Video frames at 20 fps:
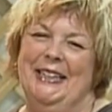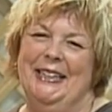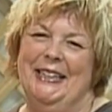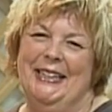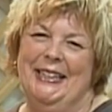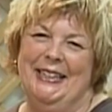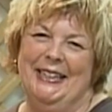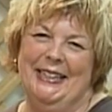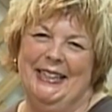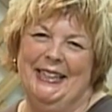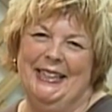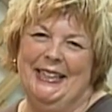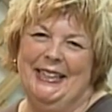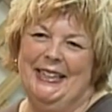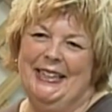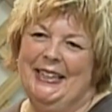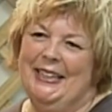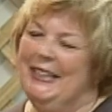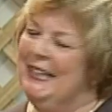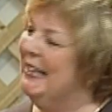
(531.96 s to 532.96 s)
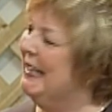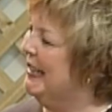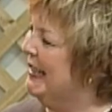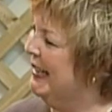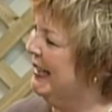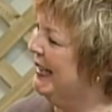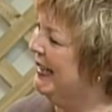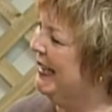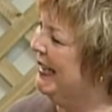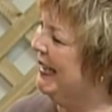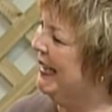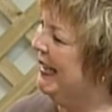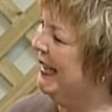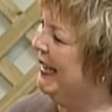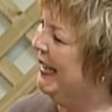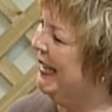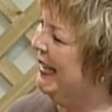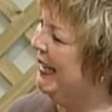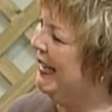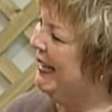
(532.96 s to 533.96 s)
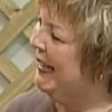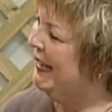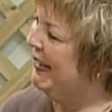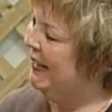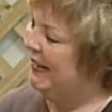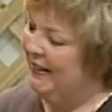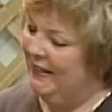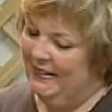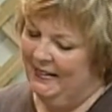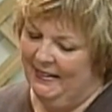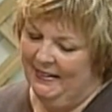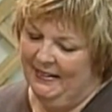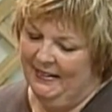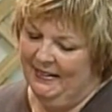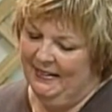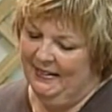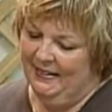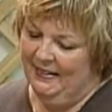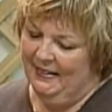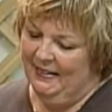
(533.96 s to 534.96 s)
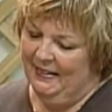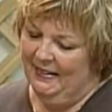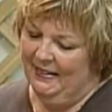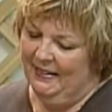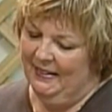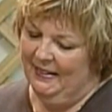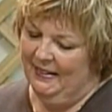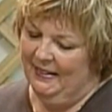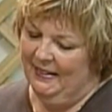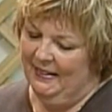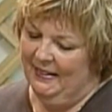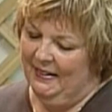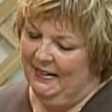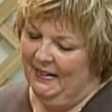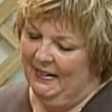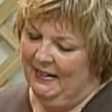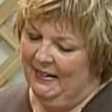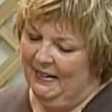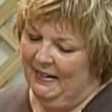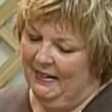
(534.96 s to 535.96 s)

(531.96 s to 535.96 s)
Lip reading: (silent)